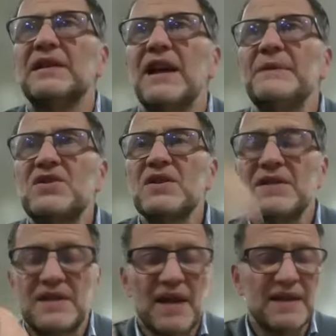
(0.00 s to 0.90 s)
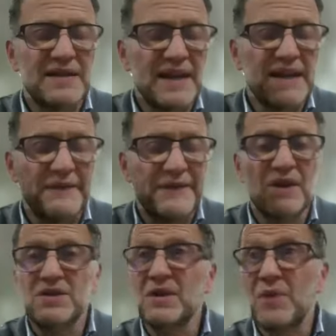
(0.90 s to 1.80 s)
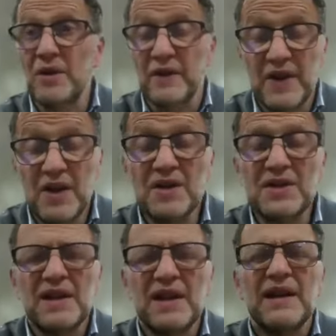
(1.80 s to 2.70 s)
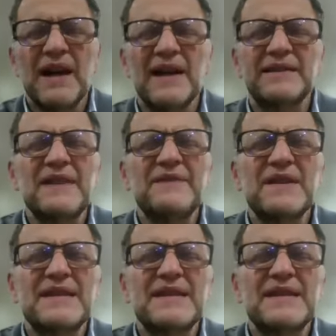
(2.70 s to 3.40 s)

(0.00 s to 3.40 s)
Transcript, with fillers: Let me just uh, say that for those that won't have heard. Uh, David